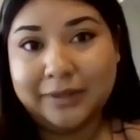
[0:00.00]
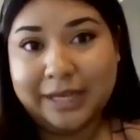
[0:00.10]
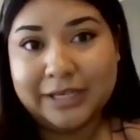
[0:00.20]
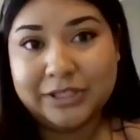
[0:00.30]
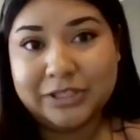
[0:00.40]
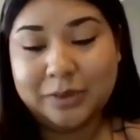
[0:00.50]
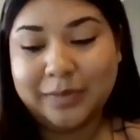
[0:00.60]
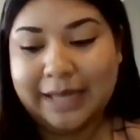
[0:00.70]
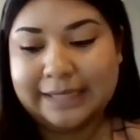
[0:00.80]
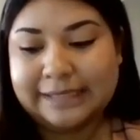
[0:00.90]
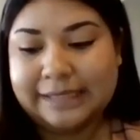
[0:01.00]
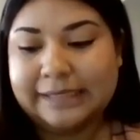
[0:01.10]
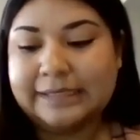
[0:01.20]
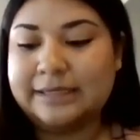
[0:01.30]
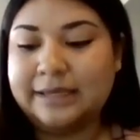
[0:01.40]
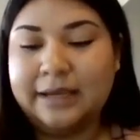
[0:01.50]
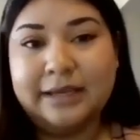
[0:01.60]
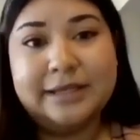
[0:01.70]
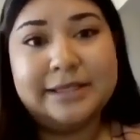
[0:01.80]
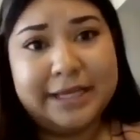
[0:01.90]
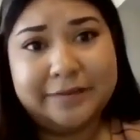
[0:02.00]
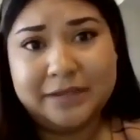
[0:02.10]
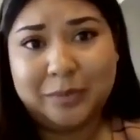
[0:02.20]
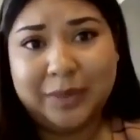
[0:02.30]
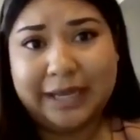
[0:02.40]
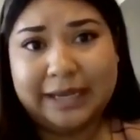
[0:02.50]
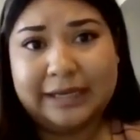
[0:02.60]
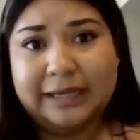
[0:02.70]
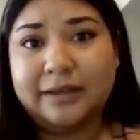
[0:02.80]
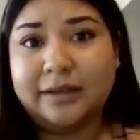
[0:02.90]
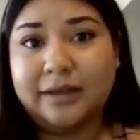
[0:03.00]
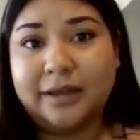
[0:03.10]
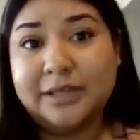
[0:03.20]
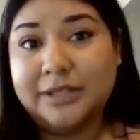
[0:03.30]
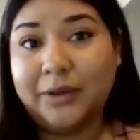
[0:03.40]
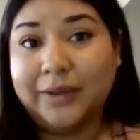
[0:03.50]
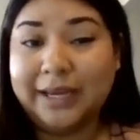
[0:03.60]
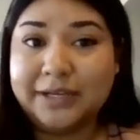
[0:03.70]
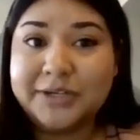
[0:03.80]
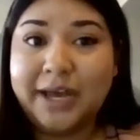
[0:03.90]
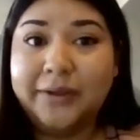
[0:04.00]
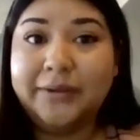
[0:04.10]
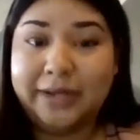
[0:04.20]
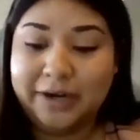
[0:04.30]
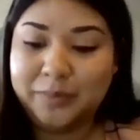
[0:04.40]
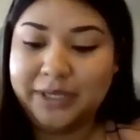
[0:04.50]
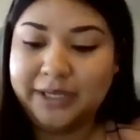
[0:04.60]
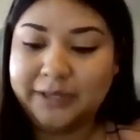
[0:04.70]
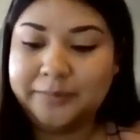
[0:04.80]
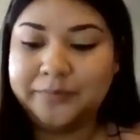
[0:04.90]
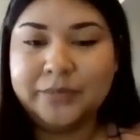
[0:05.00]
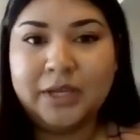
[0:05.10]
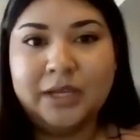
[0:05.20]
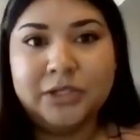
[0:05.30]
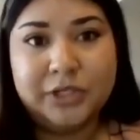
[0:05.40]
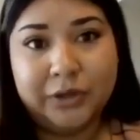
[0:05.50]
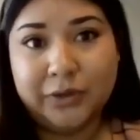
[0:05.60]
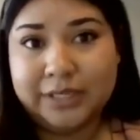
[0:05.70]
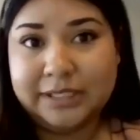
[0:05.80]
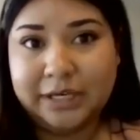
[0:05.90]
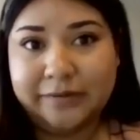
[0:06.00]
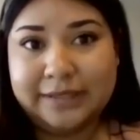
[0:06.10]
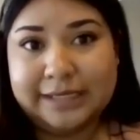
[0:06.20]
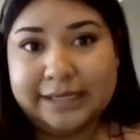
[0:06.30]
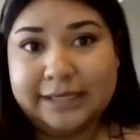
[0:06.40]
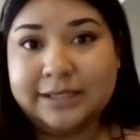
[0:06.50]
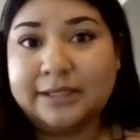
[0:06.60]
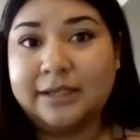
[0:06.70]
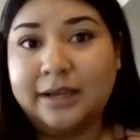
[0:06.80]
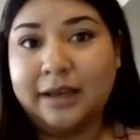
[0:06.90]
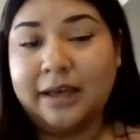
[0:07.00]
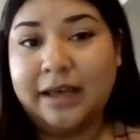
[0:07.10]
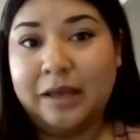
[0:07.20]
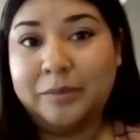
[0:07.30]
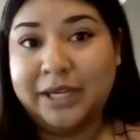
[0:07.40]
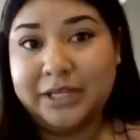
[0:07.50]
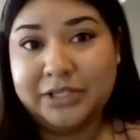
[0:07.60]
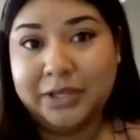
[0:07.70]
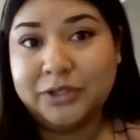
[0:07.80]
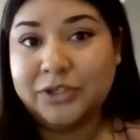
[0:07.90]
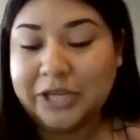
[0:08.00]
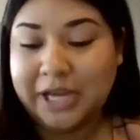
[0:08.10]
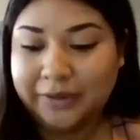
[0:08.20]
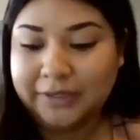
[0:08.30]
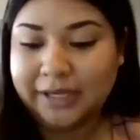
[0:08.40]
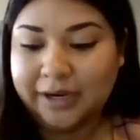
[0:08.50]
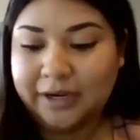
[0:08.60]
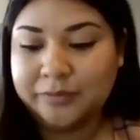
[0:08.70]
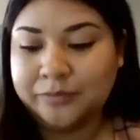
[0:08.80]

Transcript: relationship classes, safety planning, adult and child therapy, children's services, in-shelter childcare,